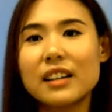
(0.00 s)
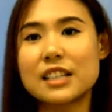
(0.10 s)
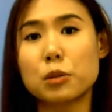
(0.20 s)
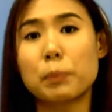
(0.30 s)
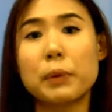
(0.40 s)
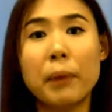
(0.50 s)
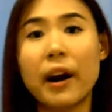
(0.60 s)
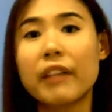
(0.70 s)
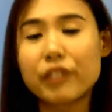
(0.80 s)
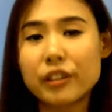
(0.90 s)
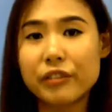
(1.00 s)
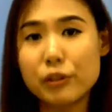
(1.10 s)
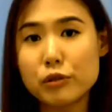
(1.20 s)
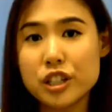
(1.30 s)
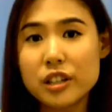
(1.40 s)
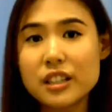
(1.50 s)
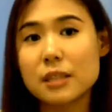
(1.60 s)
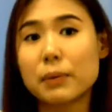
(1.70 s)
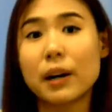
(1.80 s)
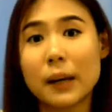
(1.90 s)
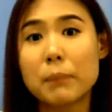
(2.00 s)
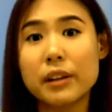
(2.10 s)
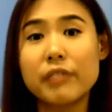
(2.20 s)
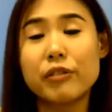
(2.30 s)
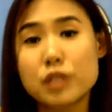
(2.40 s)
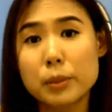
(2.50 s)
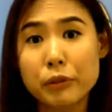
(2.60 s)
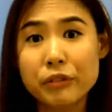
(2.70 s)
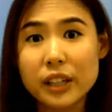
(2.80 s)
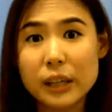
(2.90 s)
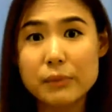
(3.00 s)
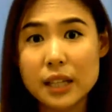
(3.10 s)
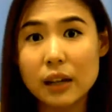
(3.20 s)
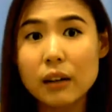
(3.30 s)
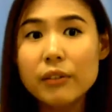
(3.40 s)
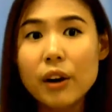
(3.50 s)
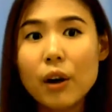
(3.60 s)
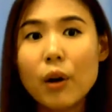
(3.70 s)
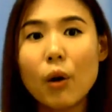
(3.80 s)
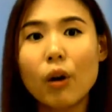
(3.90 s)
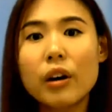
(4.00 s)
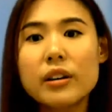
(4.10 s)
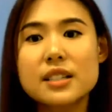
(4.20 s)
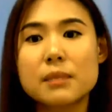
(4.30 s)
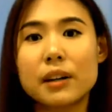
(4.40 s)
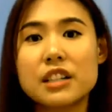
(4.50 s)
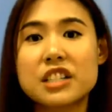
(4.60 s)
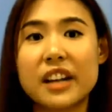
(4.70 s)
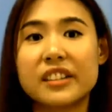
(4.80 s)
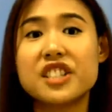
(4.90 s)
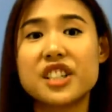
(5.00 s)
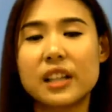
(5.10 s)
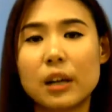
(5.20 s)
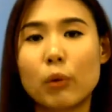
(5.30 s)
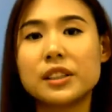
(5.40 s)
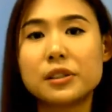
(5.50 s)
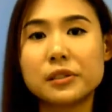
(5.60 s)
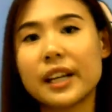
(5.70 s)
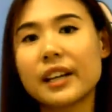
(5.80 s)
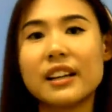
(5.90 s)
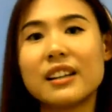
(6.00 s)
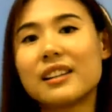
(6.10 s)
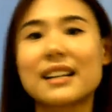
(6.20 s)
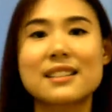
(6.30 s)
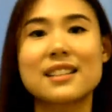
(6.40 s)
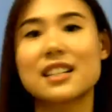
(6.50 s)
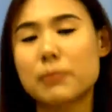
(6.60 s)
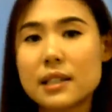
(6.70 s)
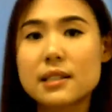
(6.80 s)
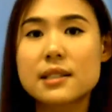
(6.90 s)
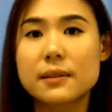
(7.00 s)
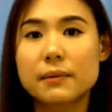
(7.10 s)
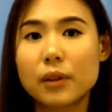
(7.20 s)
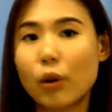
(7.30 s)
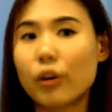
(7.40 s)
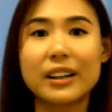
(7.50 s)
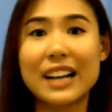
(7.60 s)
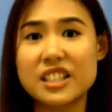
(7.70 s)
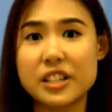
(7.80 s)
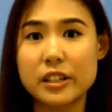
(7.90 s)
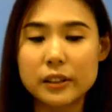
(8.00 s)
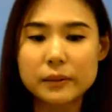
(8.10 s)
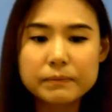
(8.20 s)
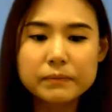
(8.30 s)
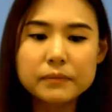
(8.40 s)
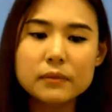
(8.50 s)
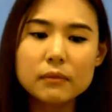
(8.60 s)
It's to prepare for the future. It's about a company future-proofing themselves, or it's about a strategy that they want to take in the next 6 months or the next year.